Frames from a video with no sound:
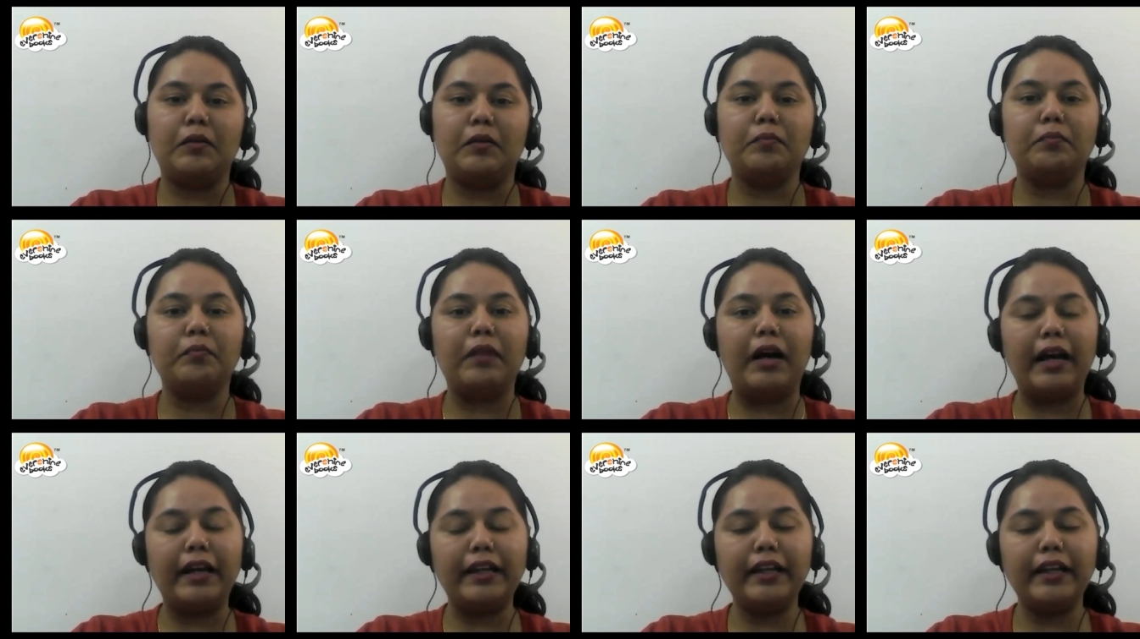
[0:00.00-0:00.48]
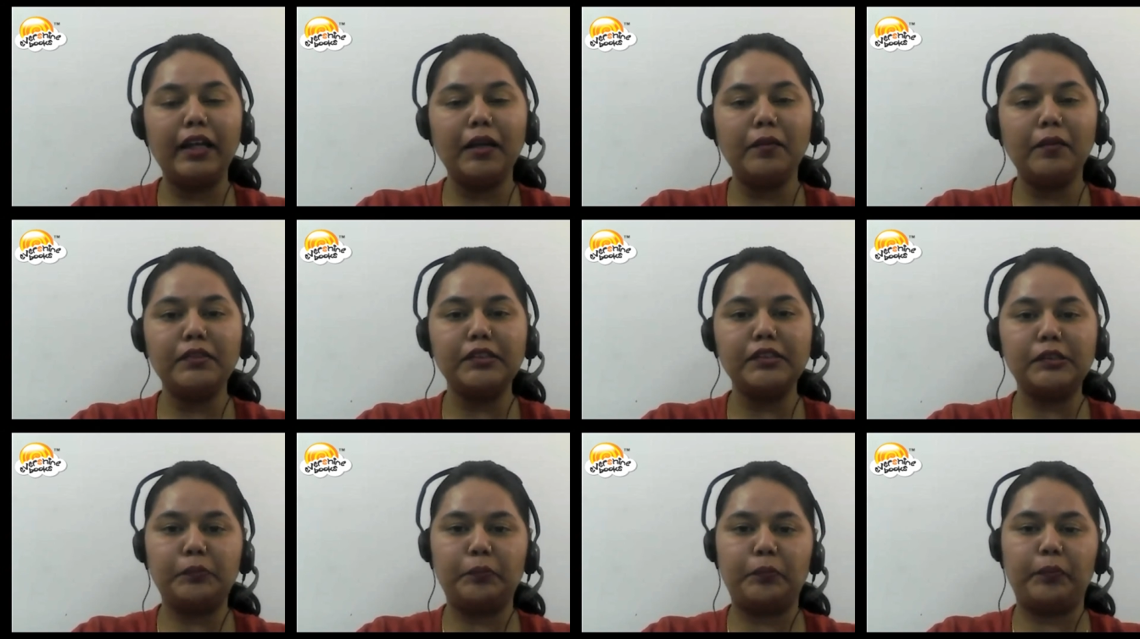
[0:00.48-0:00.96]
My
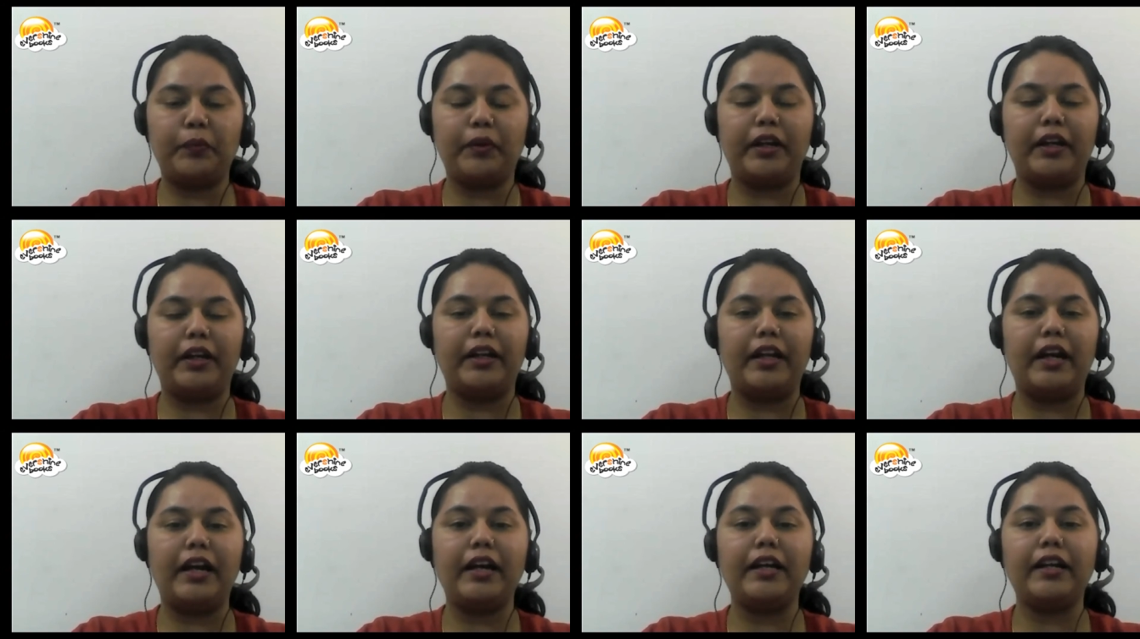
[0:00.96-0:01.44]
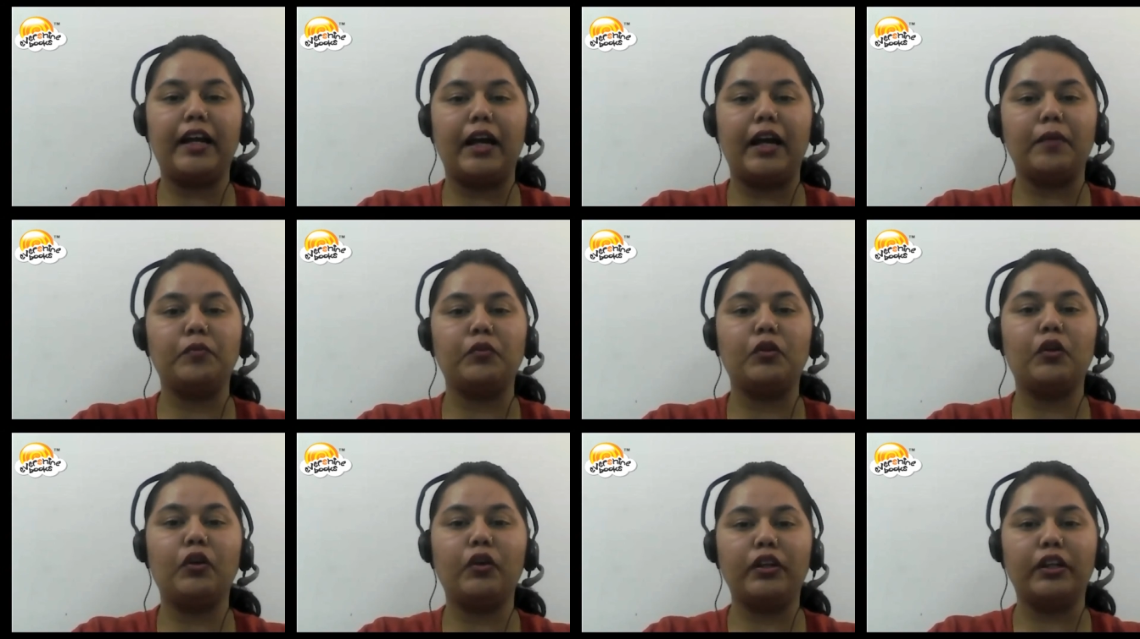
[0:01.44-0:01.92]
name is Prerna and
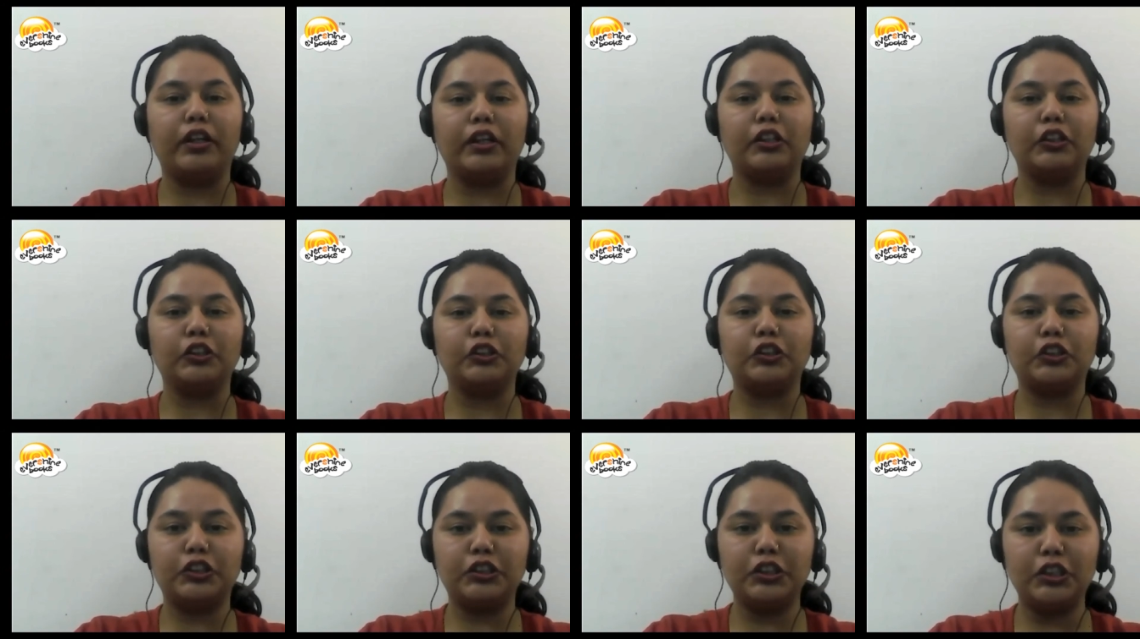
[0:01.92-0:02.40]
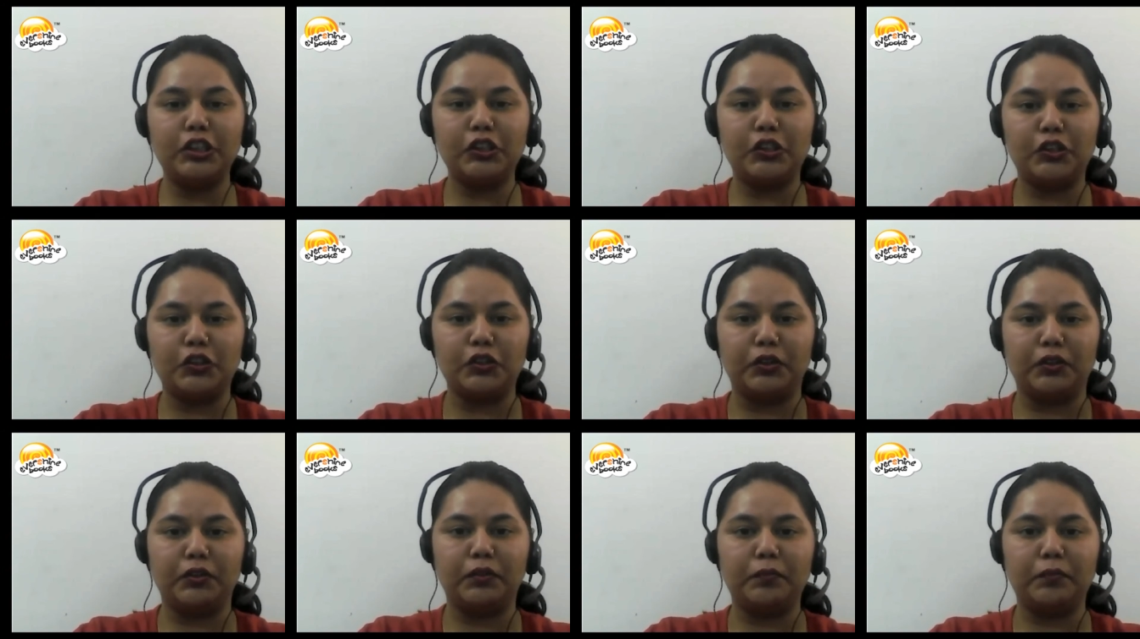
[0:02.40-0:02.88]
I'm your English
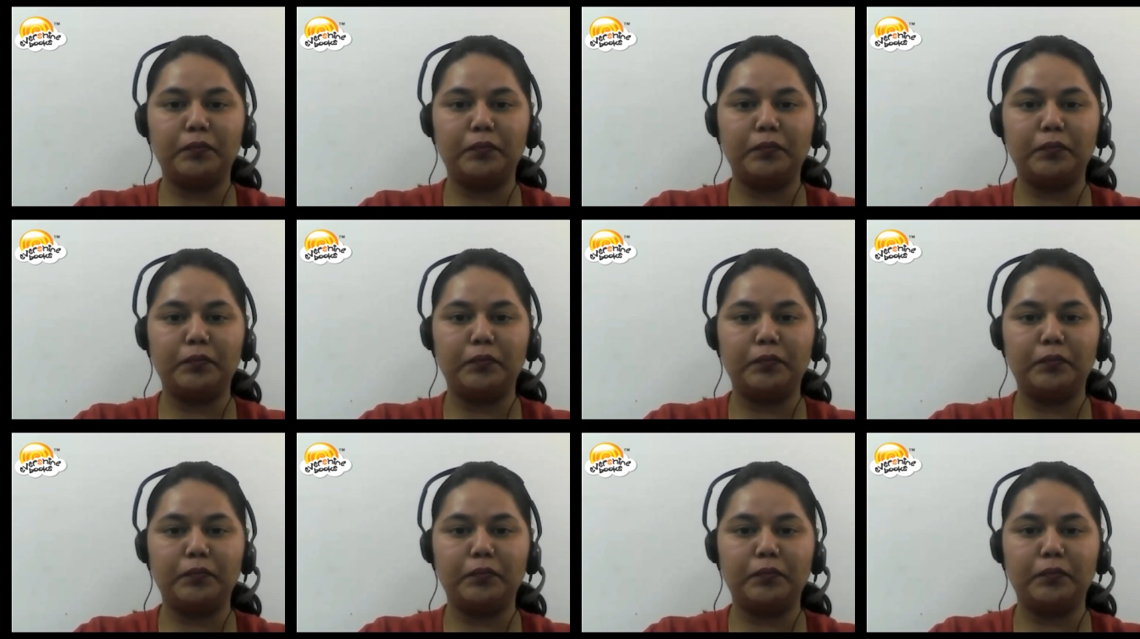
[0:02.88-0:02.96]
teacher.